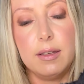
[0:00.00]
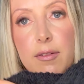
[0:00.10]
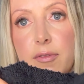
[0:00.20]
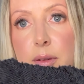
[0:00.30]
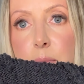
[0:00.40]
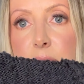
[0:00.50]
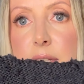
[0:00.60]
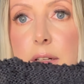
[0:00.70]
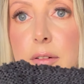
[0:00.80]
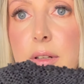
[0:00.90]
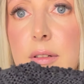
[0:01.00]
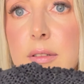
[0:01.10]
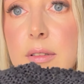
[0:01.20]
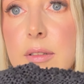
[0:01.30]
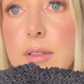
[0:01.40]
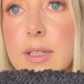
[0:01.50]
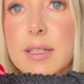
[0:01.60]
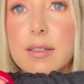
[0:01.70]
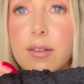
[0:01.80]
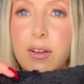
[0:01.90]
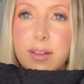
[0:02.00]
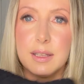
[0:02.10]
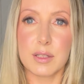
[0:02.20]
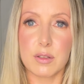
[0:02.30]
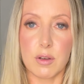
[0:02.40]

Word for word: different material it's not as